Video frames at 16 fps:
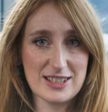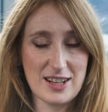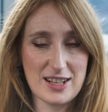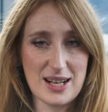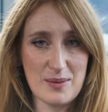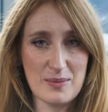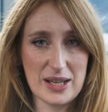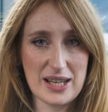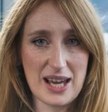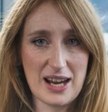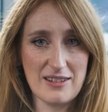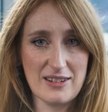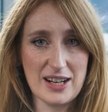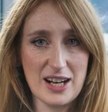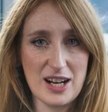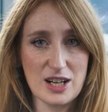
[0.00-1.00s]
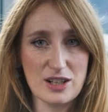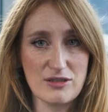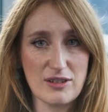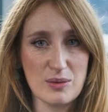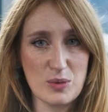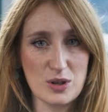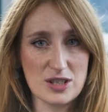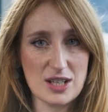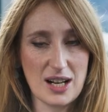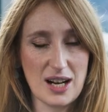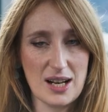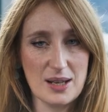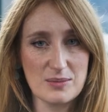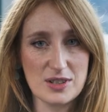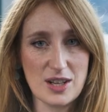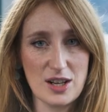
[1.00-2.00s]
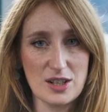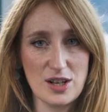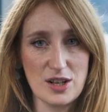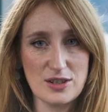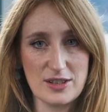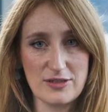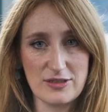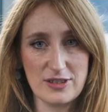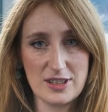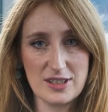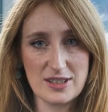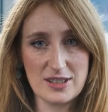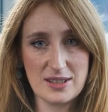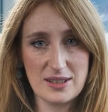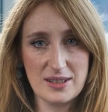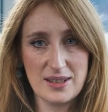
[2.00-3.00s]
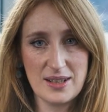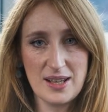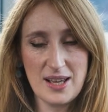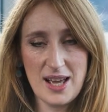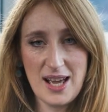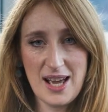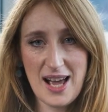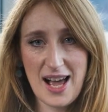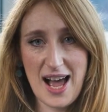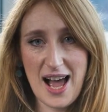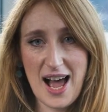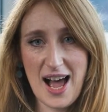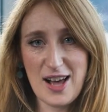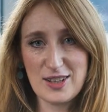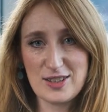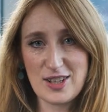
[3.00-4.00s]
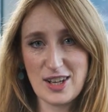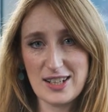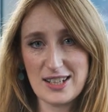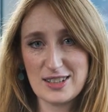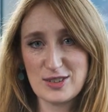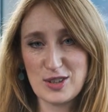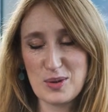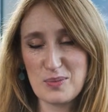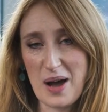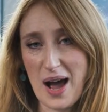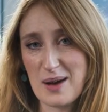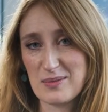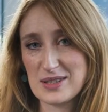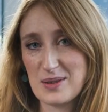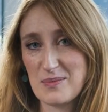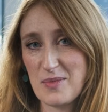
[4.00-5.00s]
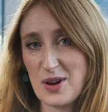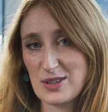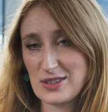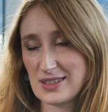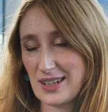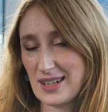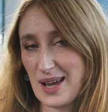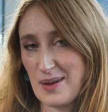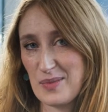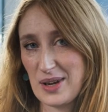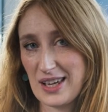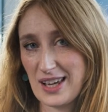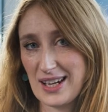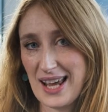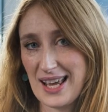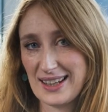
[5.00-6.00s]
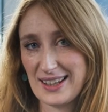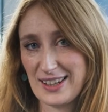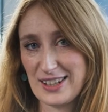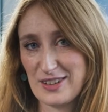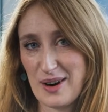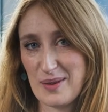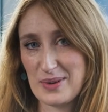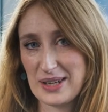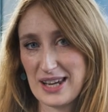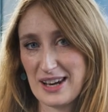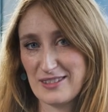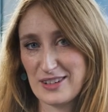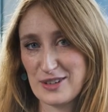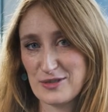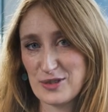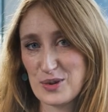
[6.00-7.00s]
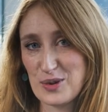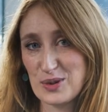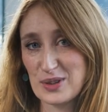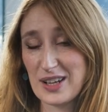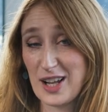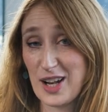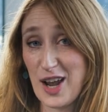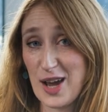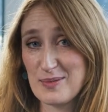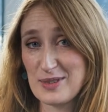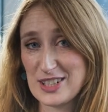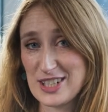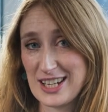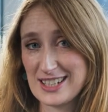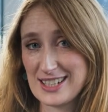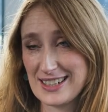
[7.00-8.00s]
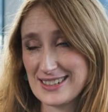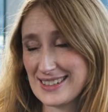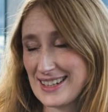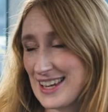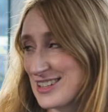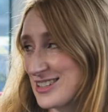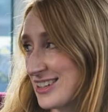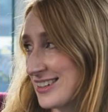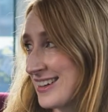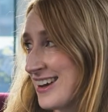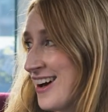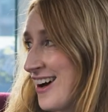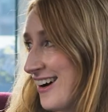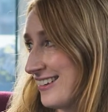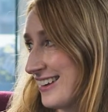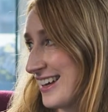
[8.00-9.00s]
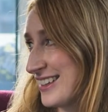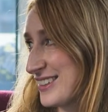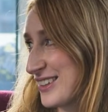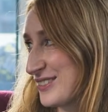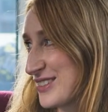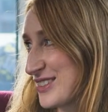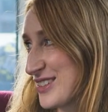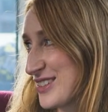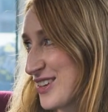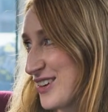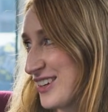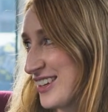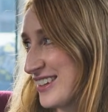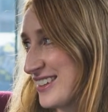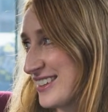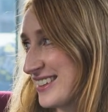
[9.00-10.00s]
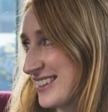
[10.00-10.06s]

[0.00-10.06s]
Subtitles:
dynamic area, and greenwashing claims are no different. Turning to perhaps the most dynamic and headline-grabbing area of all, climate change litigation, I'll hand over to Charlotte.